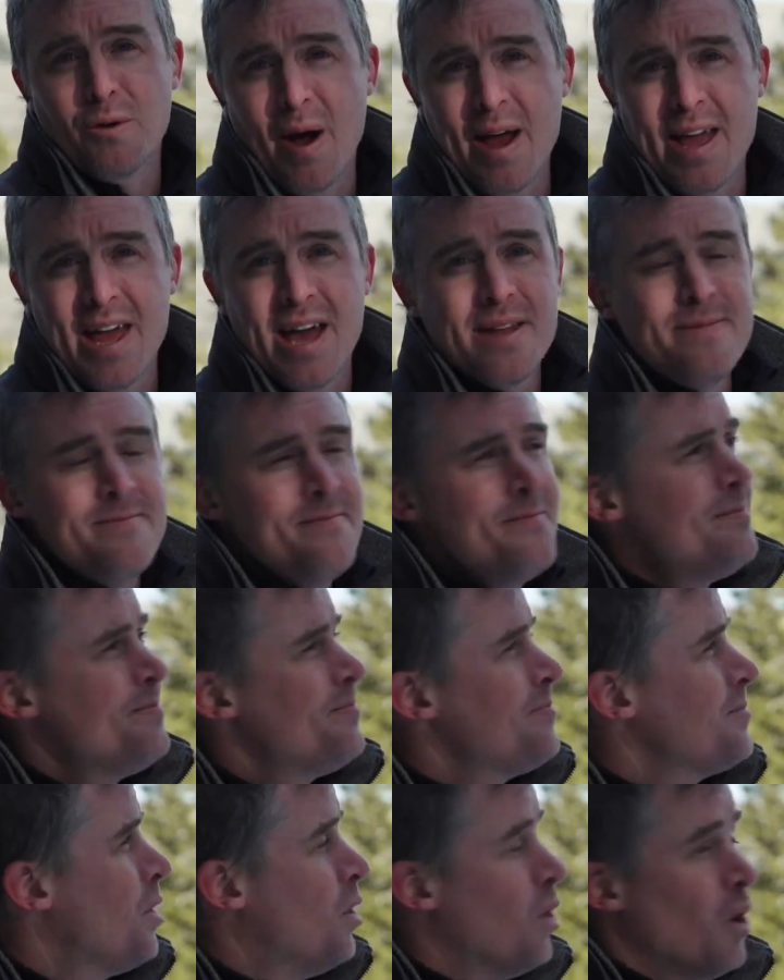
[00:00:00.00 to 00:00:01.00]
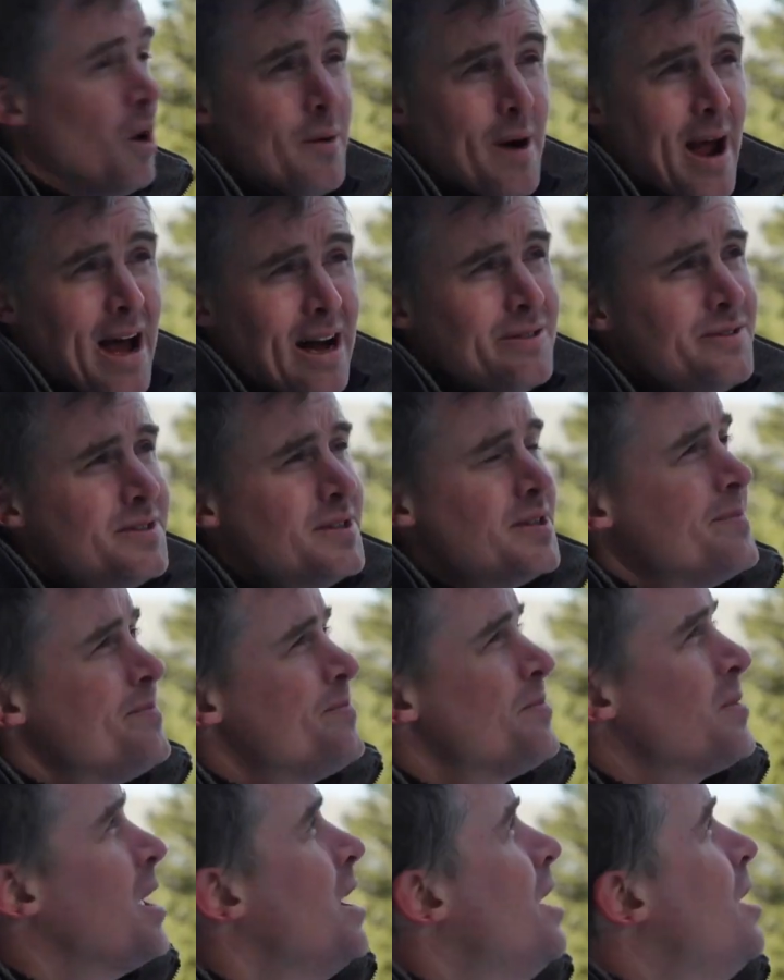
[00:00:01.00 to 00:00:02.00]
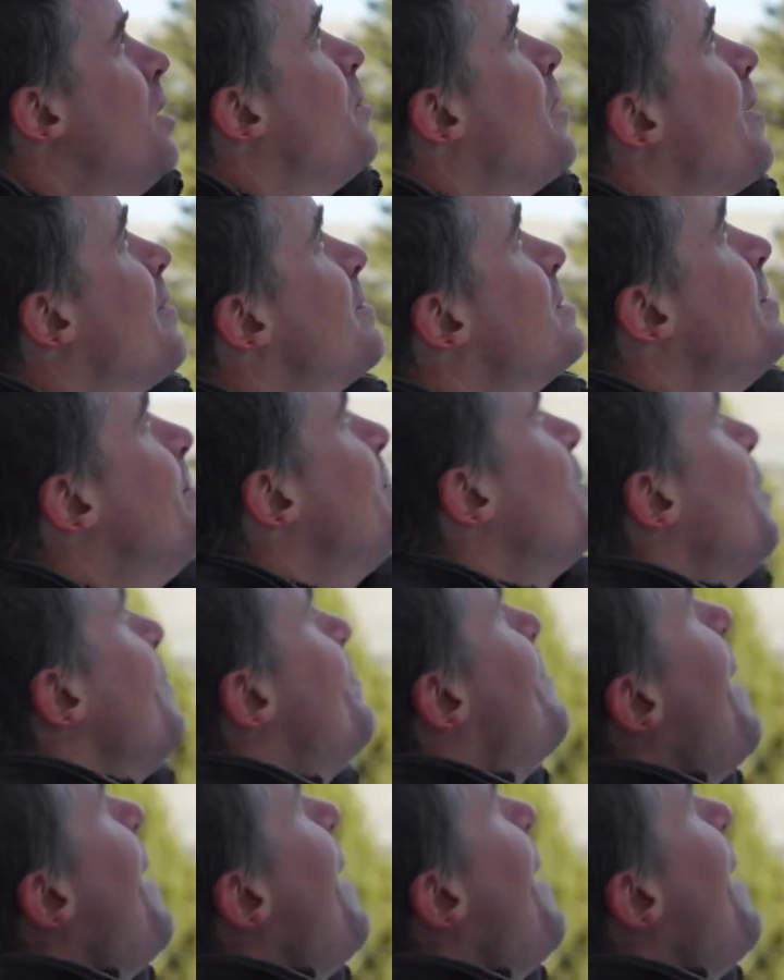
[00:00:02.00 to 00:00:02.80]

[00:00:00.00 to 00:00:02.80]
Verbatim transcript: way in or around. We have some little